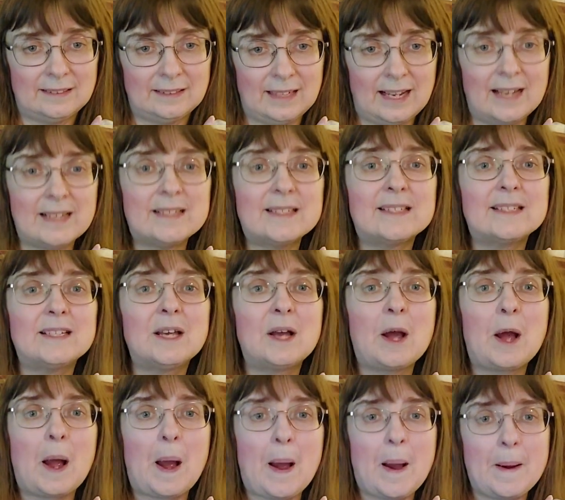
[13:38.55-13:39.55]
let's
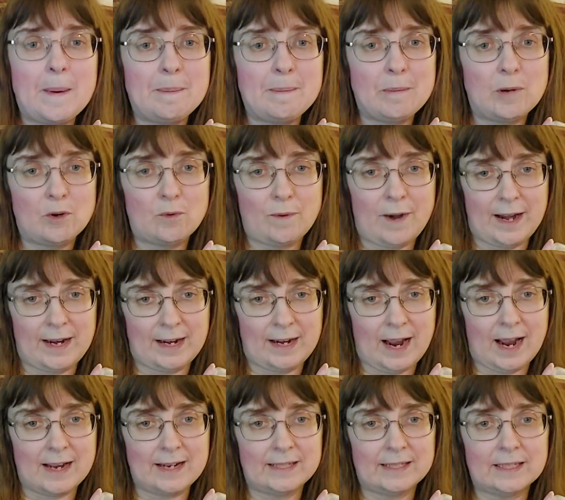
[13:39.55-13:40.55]
pray,
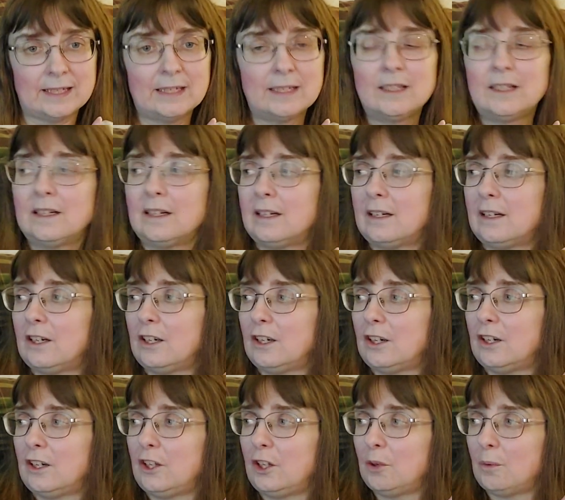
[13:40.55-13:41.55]
guys.
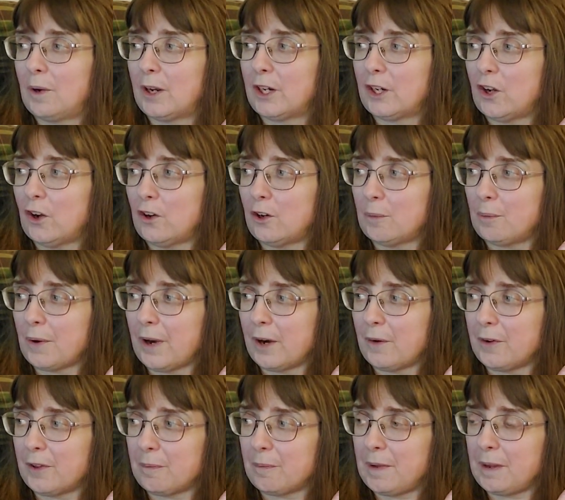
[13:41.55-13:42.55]
You want to go to prayer
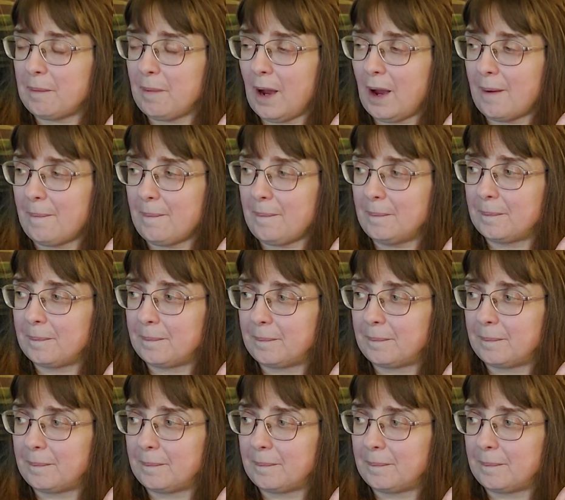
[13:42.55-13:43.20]
with me, Mom?